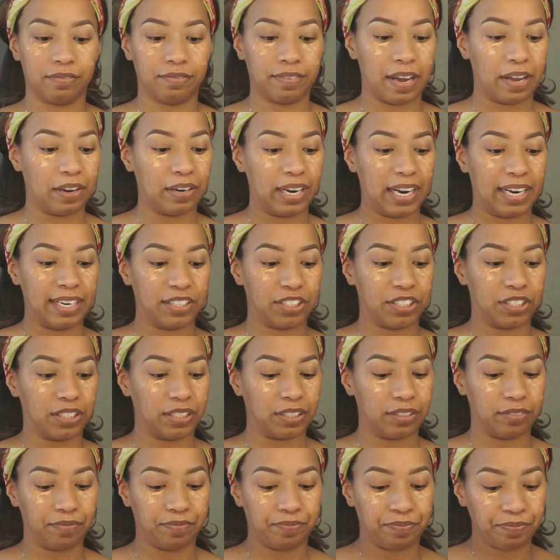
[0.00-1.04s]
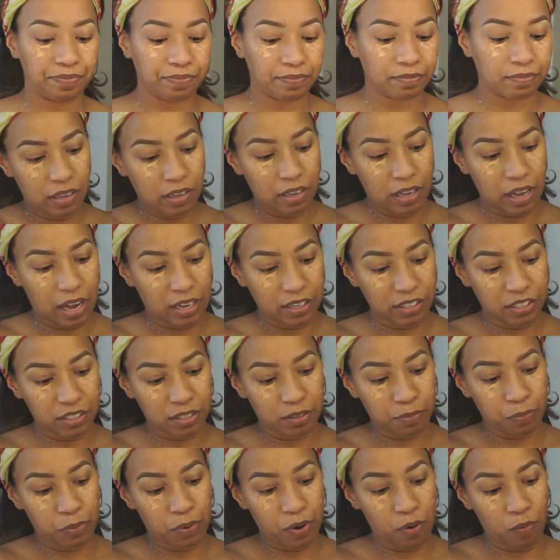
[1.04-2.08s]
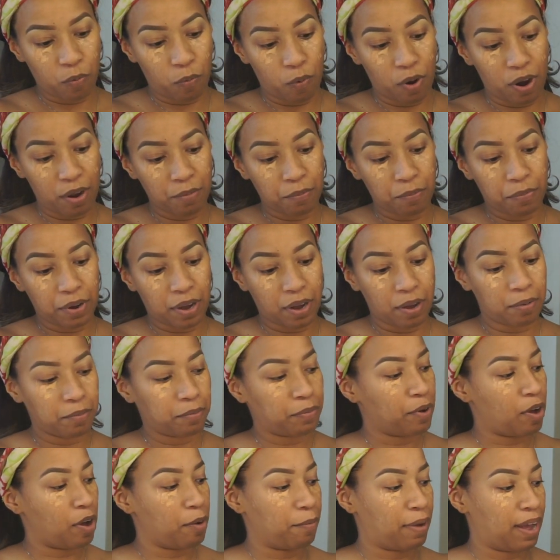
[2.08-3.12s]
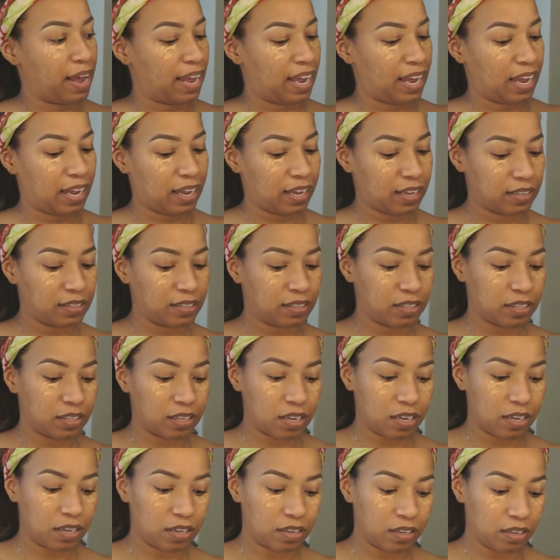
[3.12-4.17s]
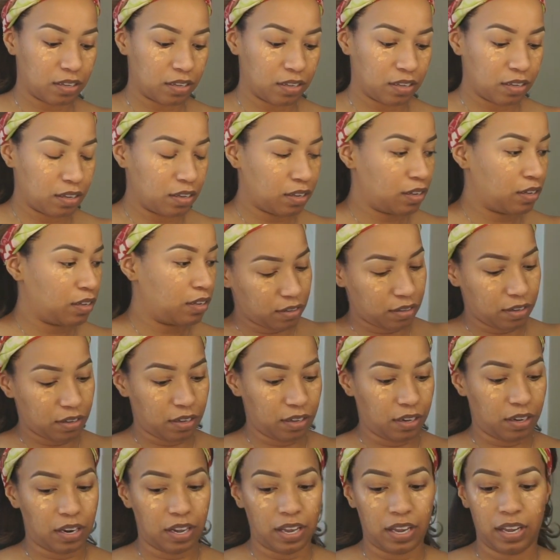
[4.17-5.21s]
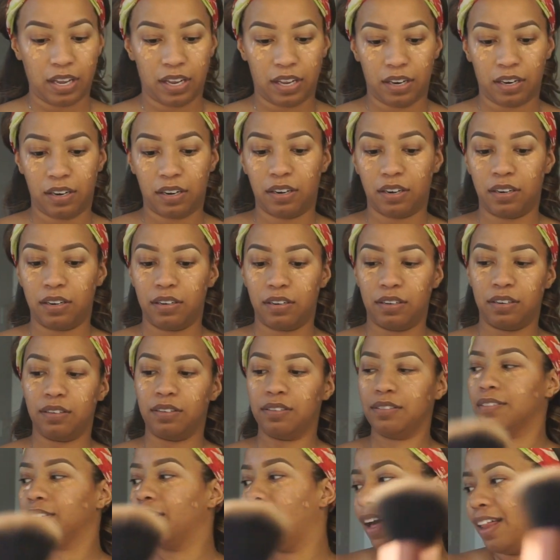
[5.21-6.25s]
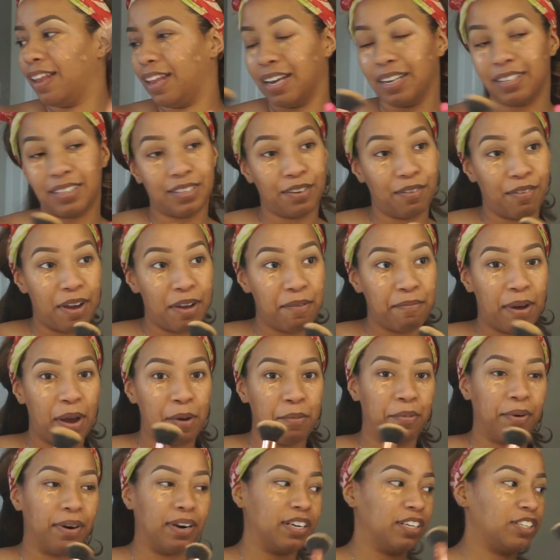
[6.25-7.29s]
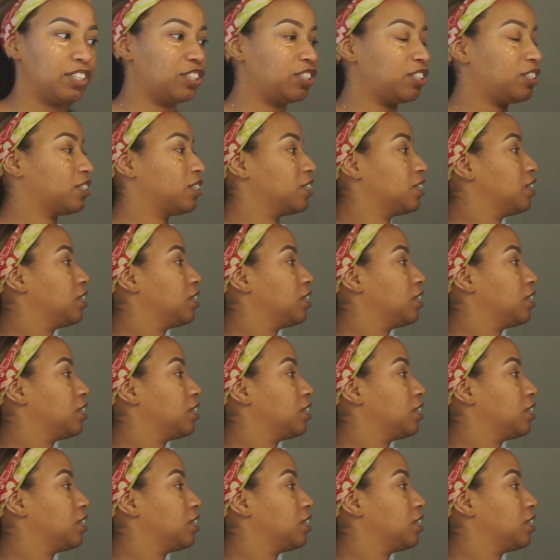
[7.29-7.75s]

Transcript: foundation I just put one pump on my hands and then I like to wet my brush